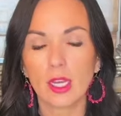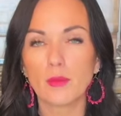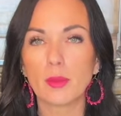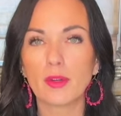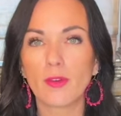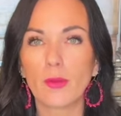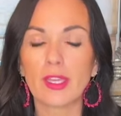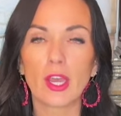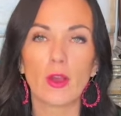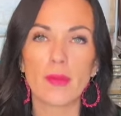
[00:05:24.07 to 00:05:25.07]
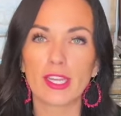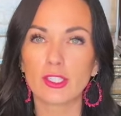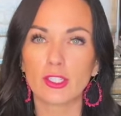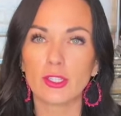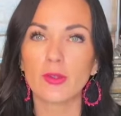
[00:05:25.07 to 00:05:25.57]
But before we go, make
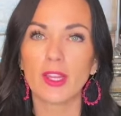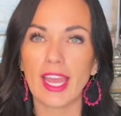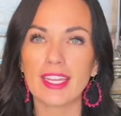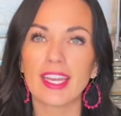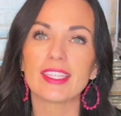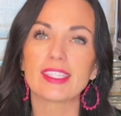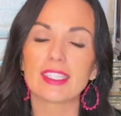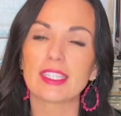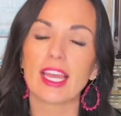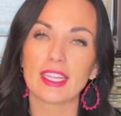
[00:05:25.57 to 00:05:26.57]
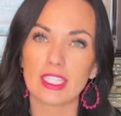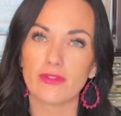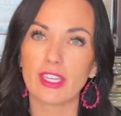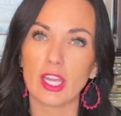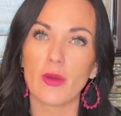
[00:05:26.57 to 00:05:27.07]
sure you like and like this
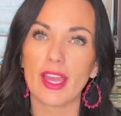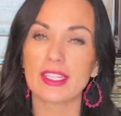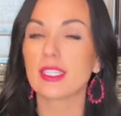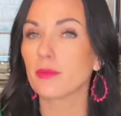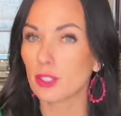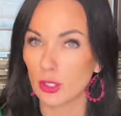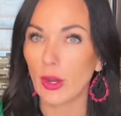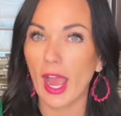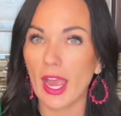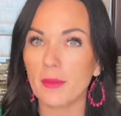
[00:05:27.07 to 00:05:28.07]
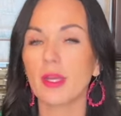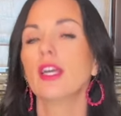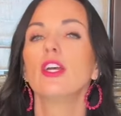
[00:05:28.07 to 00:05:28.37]
video and subscribe